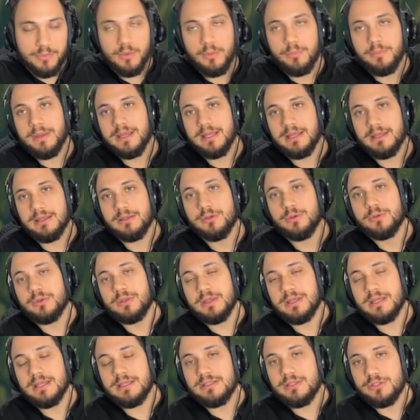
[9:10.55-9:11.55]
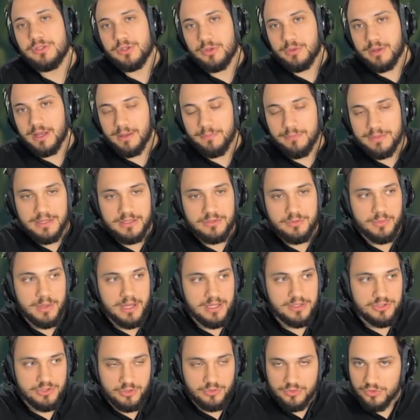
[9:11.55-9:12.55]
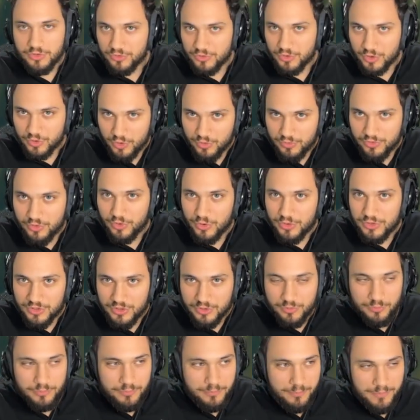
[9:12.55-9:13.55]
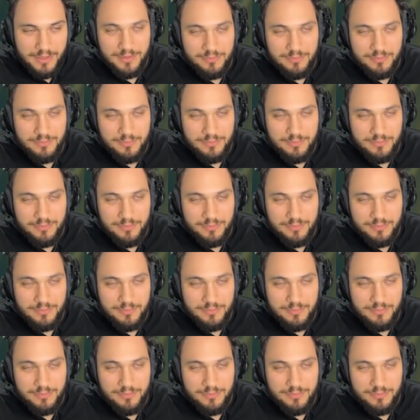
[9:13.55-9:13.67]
For me, it usually doesn't show up. That's why I showed you the Ctrl Q.